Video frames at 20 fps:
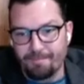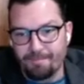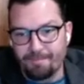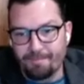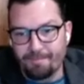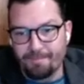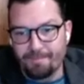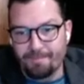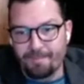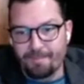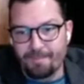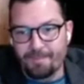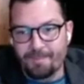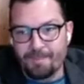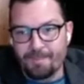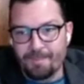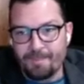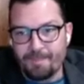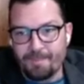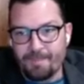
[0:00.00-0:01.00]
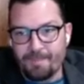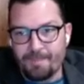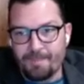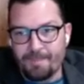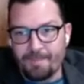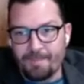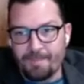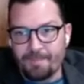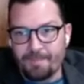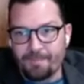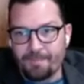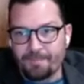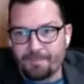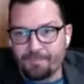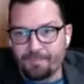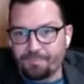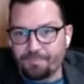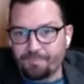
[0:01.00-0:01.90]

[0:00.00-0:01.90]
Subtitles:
No one is speaking in this clip.